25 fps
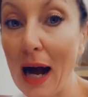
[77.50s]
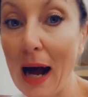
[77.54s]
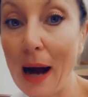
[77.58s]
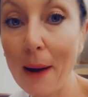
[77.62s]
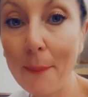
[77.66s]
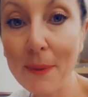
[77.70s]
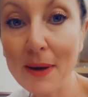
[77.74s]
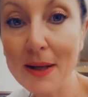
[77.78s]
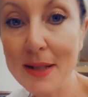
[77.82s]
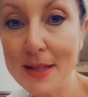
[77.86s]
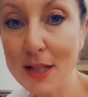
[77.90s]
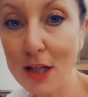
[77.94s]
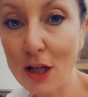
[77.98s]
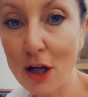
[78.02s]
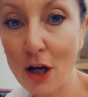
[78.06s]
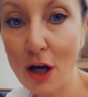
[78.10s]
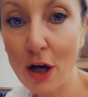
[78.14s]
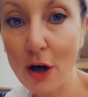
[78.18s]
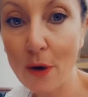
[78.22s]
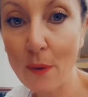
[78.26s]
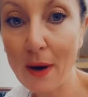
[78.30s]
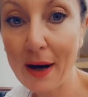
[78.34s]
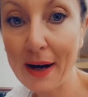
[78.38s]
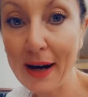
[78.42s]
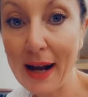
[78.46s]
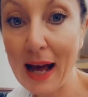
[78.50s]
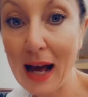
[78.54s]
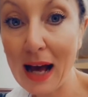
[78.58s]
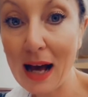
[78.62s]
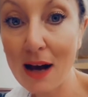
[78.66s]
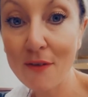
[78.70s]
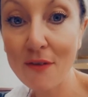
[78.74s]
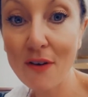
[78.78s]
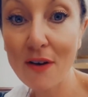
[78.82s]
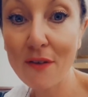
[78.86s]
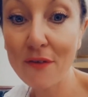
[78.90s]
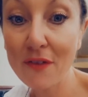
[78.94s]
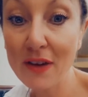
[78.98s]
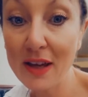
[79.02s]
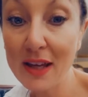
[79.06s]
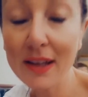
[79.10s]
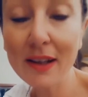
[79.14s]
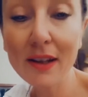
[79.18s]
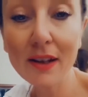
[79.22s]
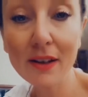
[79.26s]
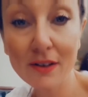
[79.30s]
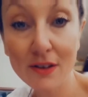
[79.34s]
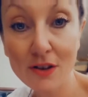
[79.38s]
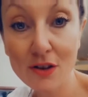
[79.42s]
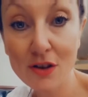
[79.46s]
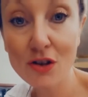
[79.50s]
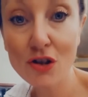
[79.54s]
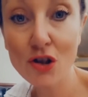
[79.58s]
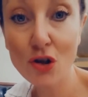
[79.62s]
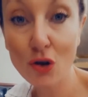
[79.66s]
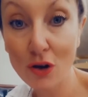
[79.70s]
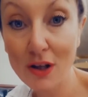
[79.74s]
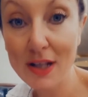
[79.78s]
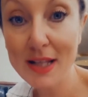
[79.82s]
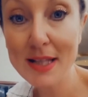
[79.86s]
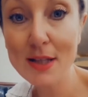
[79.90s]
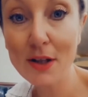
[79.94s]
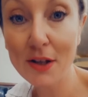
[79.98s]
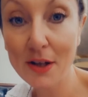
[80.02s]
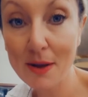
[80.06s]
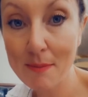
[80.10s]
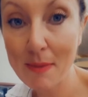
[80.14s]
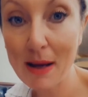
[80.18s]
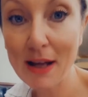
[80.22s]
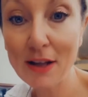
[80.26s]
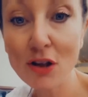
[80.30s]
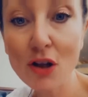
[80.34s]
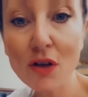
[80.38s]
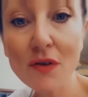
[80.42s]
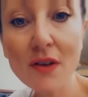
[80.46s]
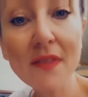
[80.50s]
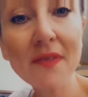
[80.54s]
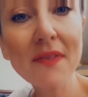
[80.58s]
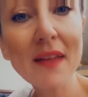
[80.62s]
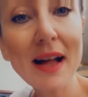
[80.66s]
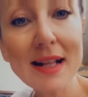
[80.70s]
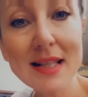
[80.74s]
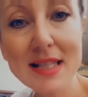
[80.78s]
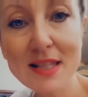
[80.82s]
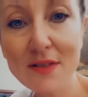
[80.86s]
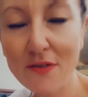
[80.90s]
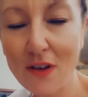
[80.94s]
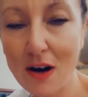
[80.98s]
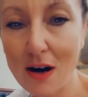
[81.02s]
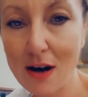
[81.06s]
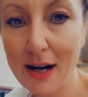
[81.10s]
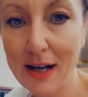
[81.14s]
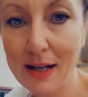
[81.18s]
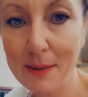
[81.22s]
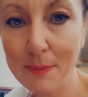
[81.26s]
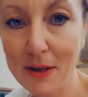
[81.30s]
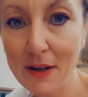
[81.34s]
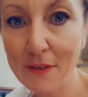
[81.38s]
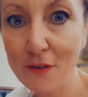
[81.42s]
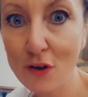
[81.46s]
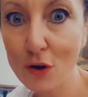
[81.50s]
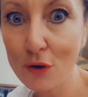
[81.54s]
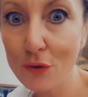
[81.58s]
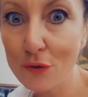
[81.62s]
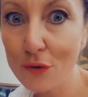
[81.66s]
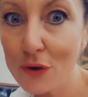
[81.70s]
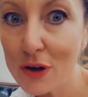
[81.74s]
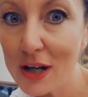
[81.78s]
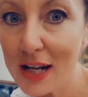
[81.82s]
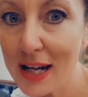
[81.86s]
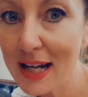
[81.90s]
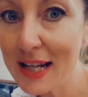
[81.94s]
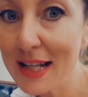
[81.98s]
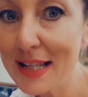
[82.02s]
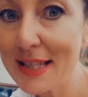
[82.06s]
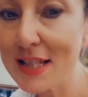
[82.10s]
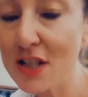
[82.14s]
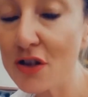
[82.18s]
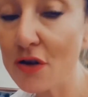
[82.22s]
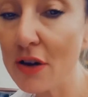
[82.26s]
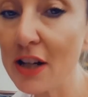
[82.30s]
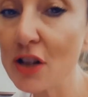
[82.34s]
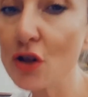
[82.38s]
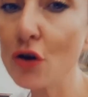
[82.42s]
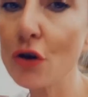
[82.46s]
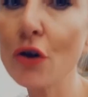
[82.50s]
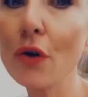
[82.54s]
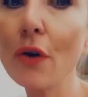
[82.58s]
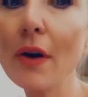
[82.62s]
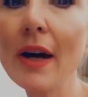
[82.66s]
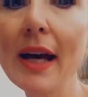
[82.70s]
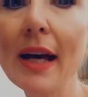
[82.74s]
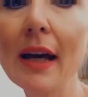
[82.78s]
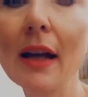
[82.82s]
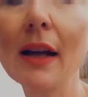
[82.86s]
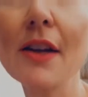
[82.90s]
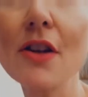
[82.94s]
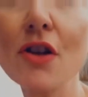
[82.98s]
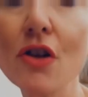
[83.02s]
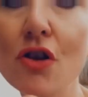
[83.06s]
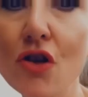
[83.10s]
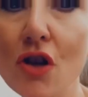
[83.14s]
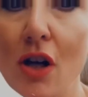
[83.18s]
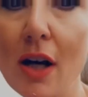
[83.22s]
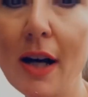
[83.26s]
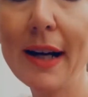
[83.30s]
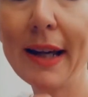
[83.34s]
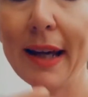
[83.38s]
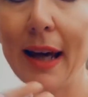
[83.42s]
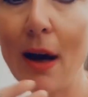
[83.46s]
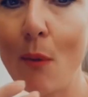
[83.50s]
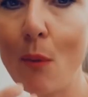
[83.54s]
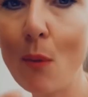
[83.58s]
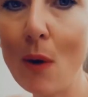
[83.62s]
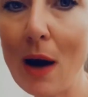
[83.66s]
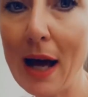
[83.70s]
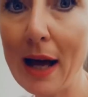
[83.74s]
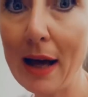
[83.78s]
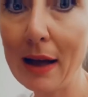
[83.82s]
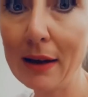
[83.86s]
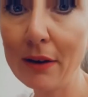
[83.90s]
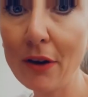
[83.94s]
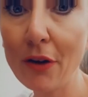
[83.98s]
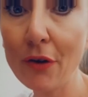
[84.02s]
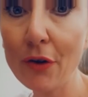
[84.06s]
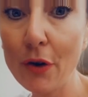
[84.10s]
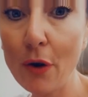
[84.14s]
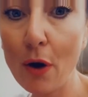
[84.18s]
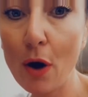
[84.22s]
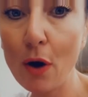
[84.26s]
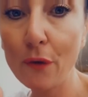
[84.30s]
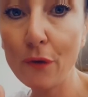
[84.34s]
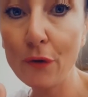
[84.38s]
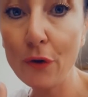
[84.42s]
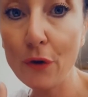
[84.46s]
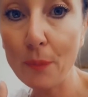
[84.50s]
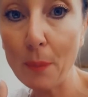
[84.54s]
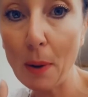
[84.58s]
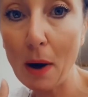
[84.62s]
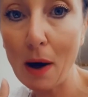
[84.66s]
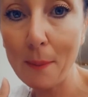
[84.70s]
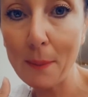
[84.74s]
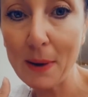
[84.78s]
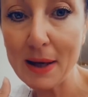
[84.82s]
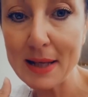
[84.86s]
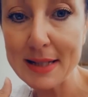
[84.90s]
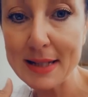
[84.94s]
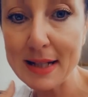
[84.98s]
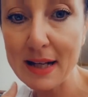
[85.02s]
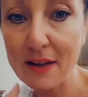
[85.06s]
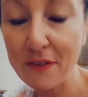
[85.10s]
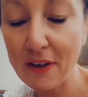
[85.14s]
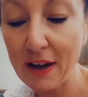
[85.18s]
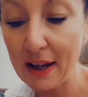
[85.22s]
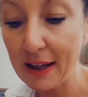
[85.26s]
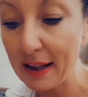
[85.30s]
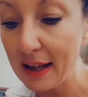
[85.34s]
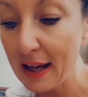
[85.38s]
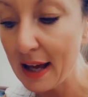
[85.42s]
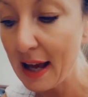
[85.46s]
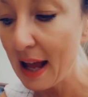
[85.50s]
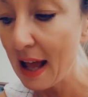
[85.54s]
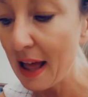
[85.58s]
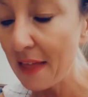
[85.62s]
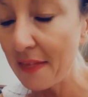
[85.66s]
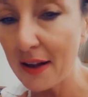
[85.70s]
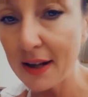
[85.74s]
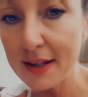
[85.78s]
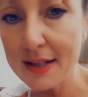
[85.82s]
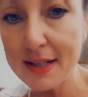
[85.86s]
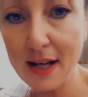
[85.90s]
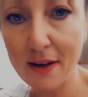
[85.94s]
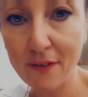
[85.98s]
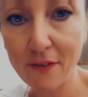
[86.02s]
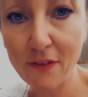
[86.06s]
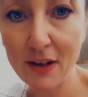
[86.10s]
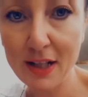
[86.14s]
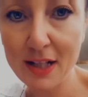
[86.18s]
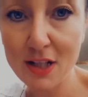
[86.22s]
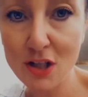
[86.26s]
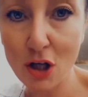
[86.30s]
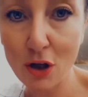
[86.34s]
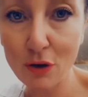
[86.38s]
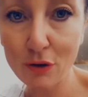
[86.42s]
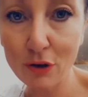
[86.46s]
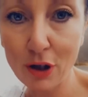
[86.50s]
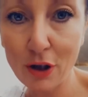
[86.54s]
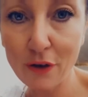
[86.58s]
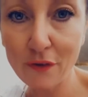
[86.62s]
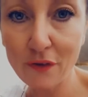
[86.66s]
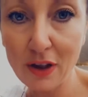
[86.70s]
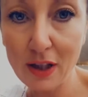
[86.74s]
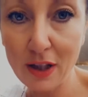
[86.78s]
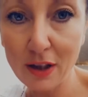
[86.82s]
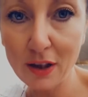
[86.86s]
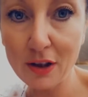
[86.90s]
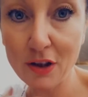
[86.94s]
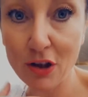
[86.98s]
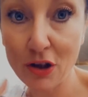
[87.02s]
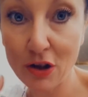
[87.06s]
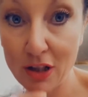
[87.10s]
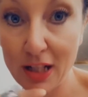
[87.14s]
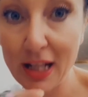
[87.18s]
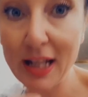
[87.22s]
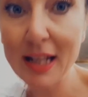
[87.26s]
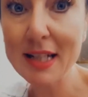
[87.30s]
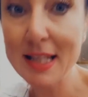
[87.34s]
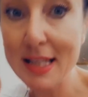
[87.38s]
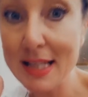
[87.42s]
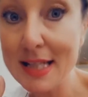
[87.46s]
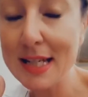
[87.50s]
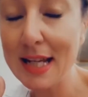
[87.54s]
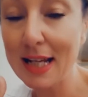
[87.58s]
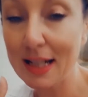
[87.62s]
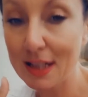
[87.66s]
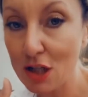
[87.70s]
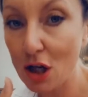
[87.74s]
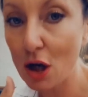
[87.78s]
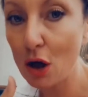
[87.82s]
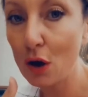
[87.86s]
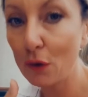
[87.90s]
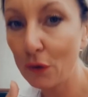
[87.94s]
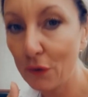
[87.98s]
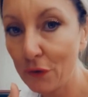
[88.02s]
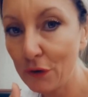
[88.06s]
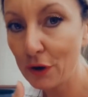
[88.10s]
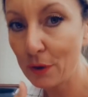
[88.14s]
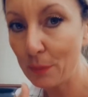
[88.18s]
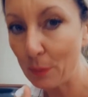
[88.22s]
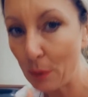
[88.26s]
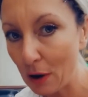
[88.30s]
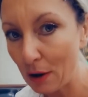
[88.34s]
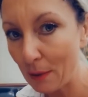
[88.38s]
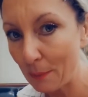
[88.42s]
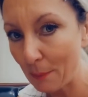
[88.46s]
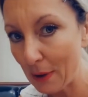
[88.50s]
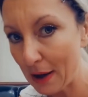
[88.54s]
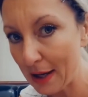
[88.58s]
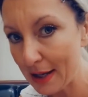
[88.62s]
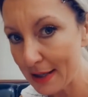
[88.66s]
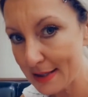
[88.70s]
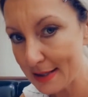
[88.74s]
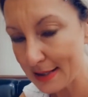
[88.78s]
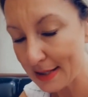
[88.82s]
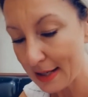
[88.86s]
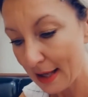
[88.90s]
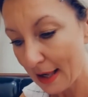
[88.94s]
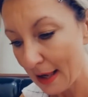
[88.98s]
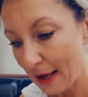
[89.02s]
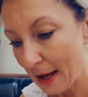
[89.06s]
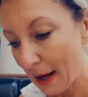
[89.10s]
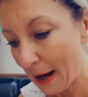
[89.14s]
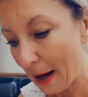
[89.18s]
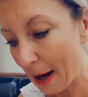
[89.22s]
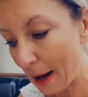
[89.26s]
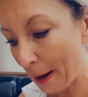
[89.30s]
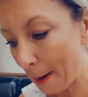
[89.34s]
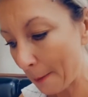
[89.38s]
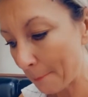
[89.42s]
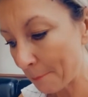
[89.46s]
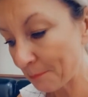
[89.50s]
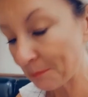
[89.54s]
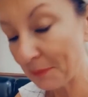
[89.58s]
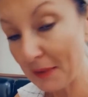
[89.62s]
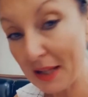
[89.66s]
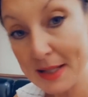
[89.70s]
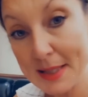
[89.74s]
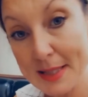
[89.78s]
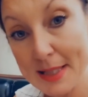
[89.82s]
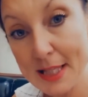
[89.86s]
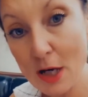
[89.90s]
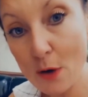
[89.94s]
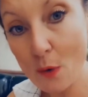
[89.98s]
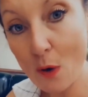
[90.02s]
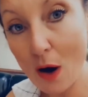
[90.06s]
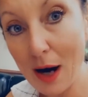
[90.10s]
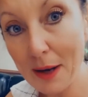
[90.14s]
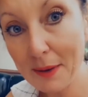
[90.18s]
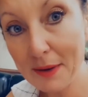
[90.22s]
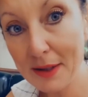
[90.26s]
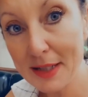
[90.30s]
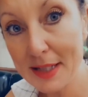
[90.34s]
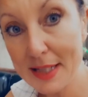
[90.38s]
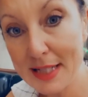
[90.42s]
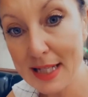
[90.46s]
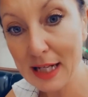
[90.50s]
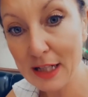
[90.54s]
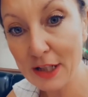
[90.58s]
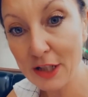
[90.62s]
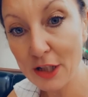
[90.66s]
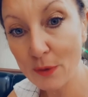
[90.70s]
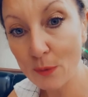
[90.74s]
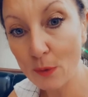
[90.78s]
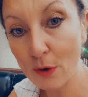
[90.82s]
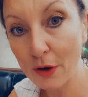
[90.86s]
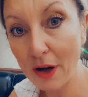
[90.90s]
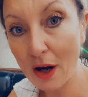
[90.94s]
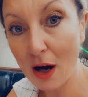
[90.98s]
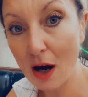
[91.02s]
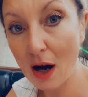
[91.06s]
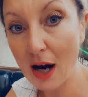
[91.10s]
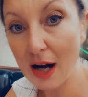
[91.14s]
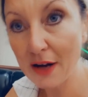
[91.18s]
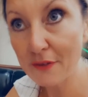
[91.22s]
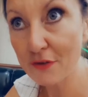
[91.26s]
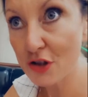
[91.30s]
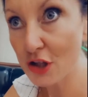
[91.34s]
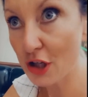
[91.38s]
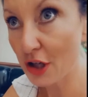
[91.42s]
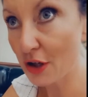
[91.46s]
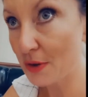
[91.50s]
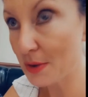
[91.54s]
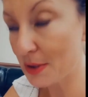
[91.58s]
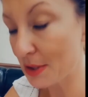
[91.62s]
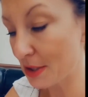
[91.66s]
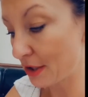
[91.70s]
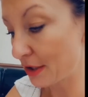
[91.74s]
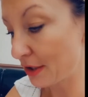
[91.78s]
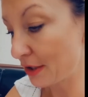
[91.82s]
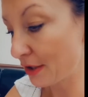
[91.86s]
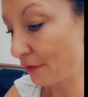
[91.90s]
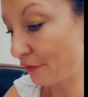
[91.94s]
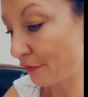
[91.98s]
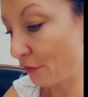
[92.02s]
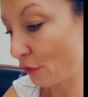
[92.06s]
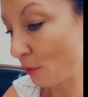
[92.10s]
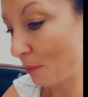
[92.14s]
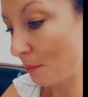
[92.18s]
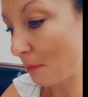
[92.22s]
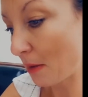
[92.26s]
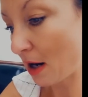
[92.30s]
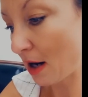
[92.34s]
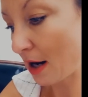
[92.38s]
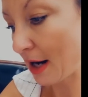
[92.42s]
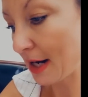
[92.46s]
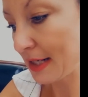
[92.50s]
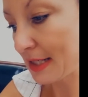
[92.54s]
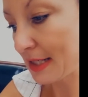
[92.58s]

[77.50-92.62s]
happy to go and have a vegan choice on a menu, then that's fine. But if you're really strict or you're ill and you're trying to get well through whole food plant-based living, then definitely don't go vegan. You need to stick to whole food plant-based. Um, and so I'm going to tell you what I've chosen for my